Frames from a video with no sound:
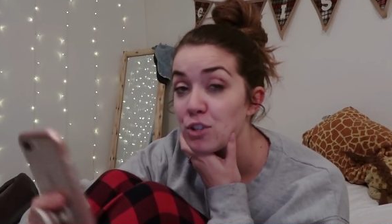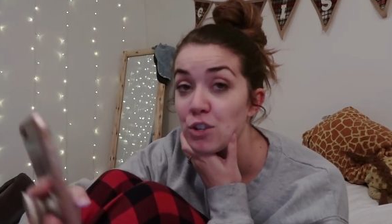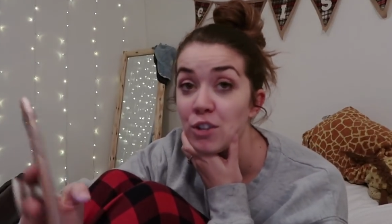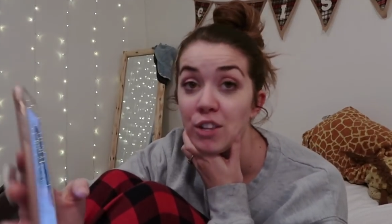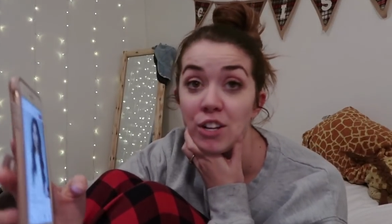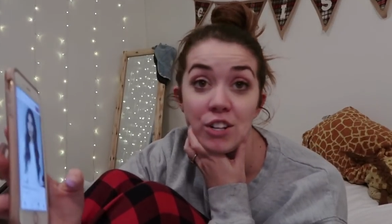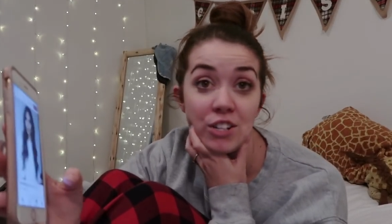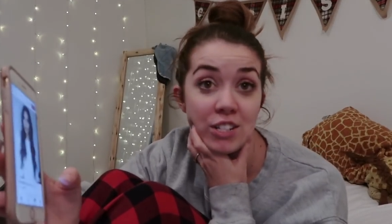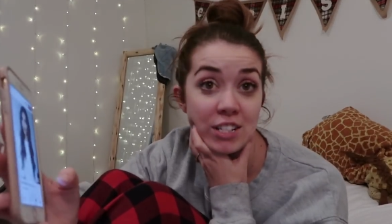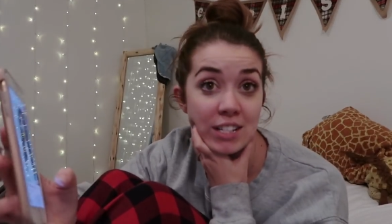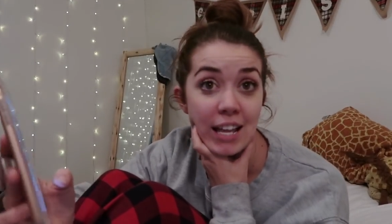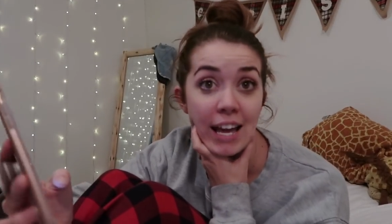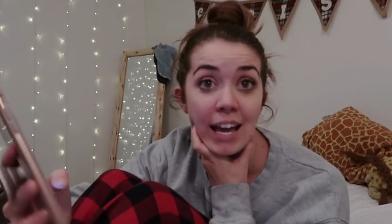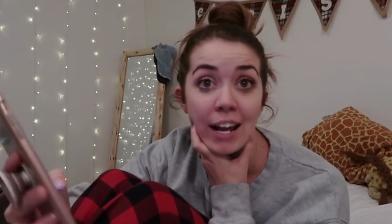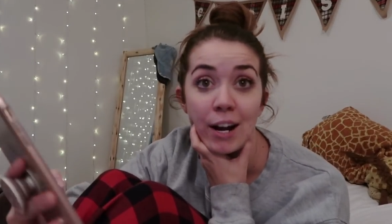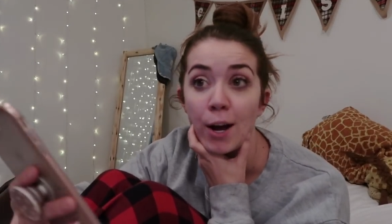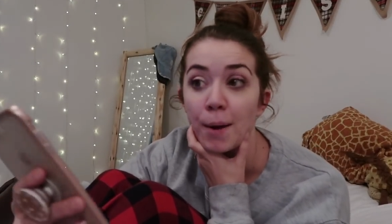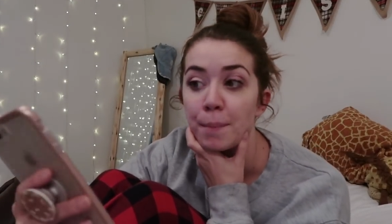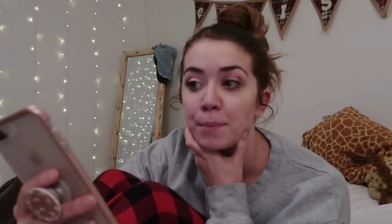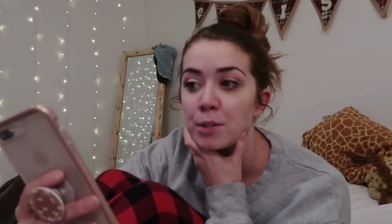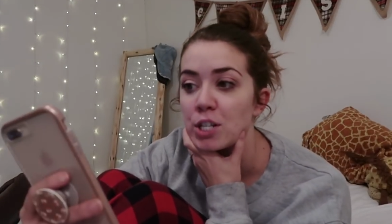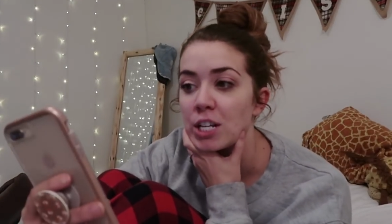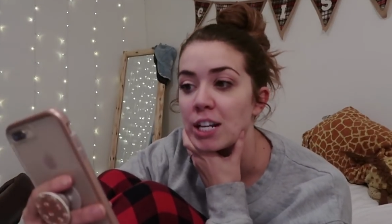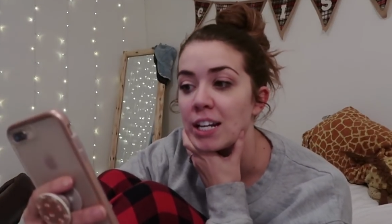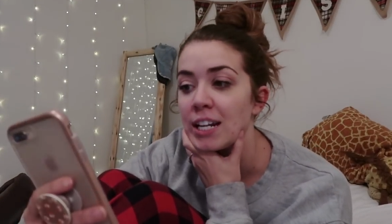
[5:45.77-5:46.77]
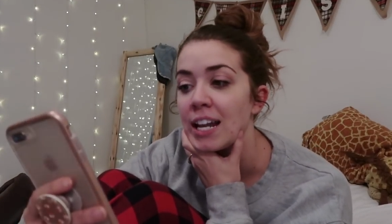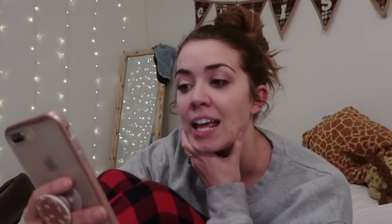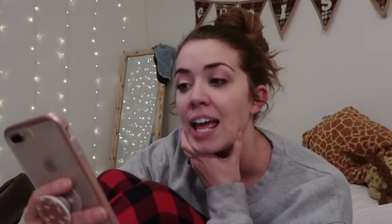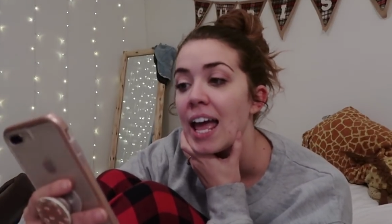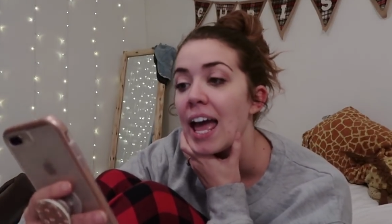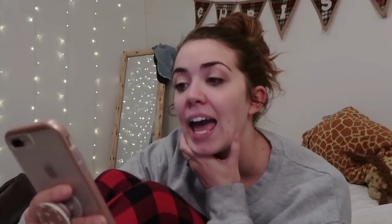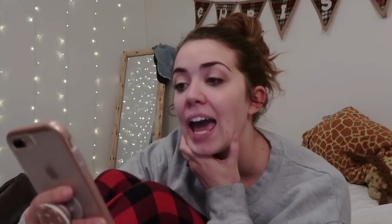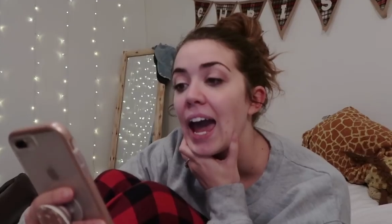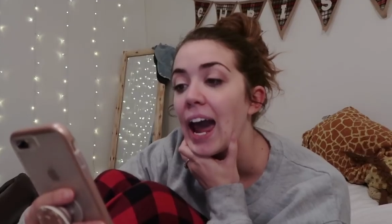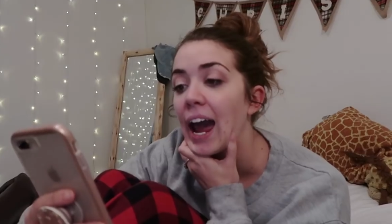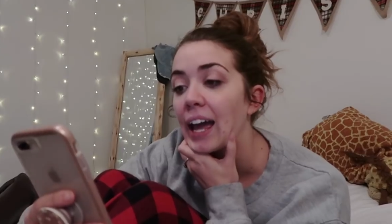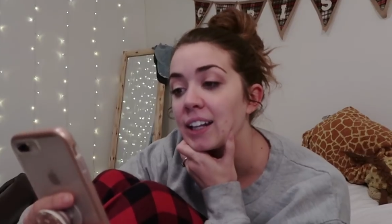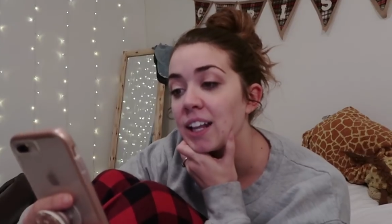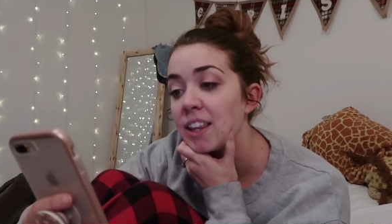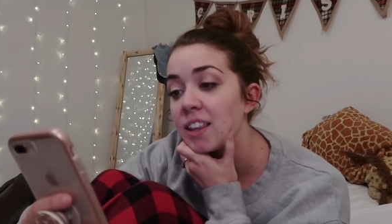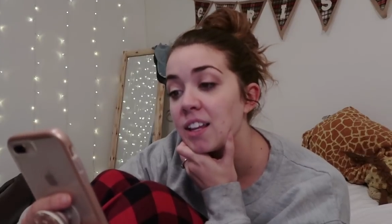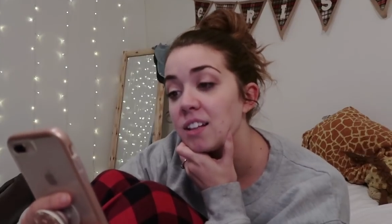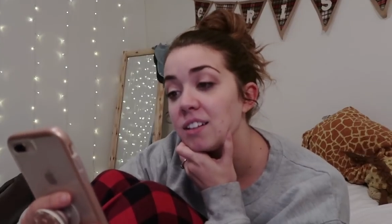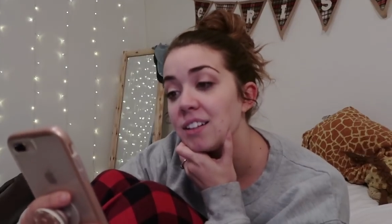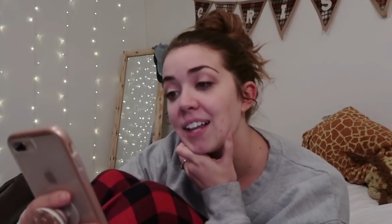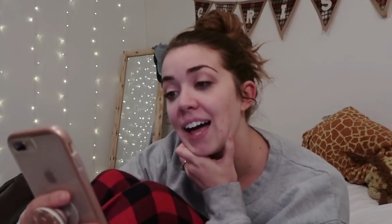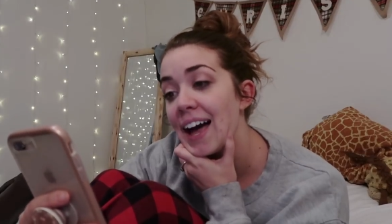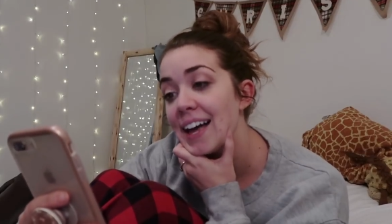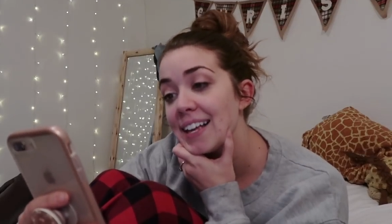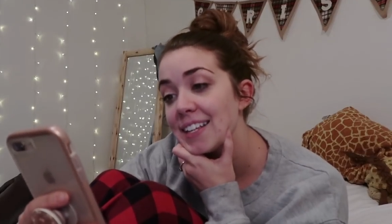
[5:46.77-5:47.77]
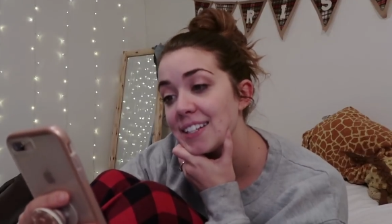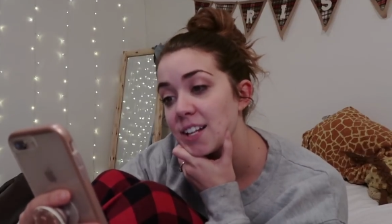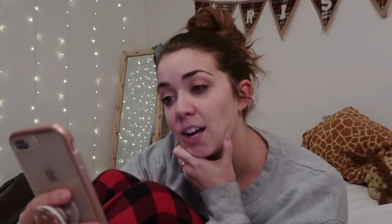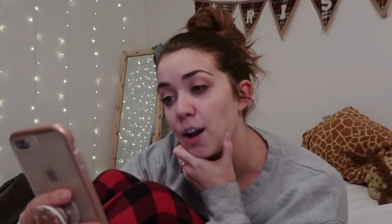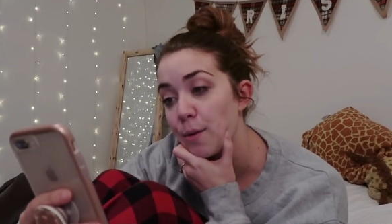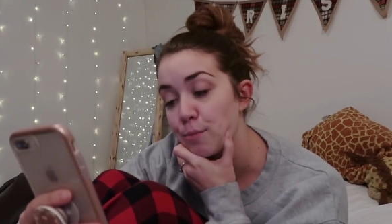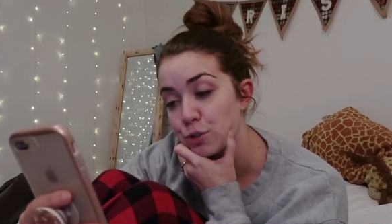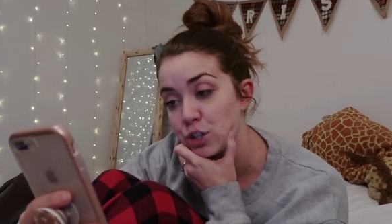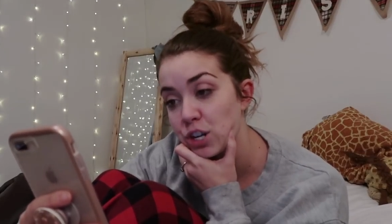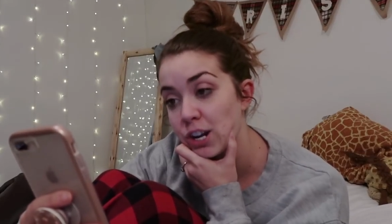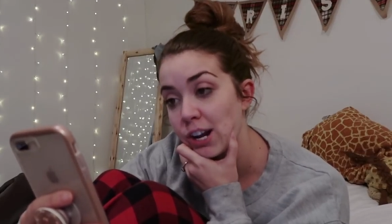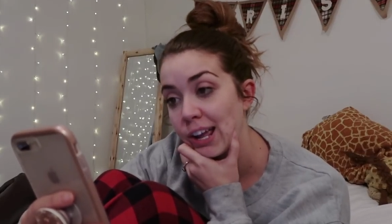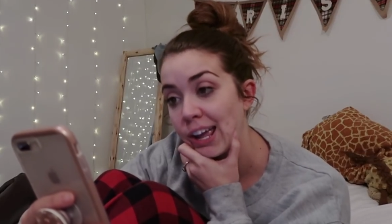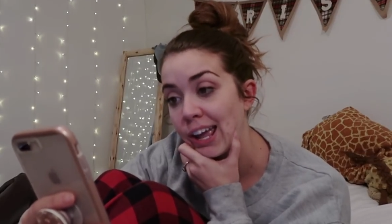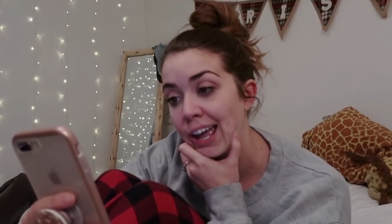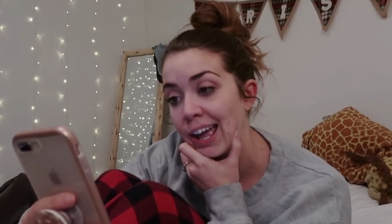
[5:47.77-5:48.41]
so there's that option and then the last option i